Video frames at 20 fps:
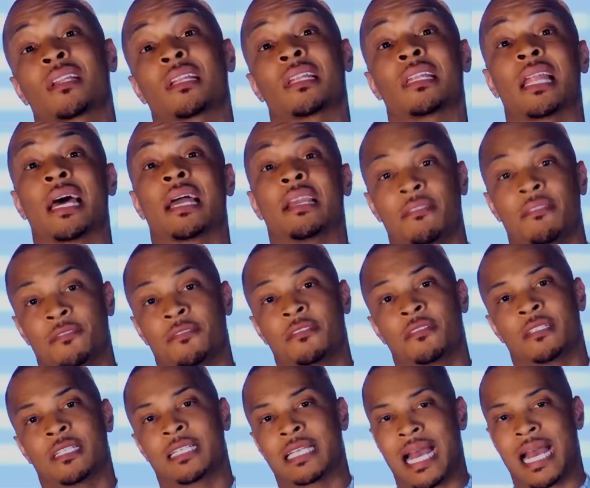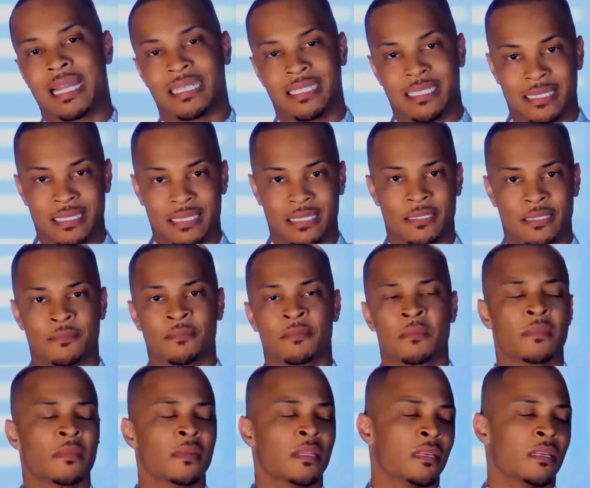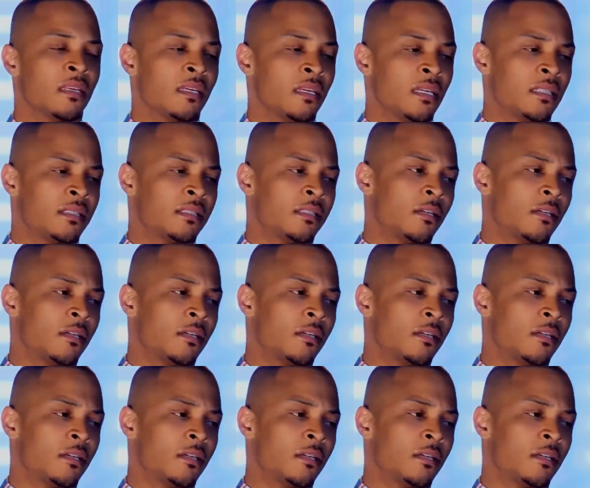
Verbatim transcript: the staff and made a spectacle of himself,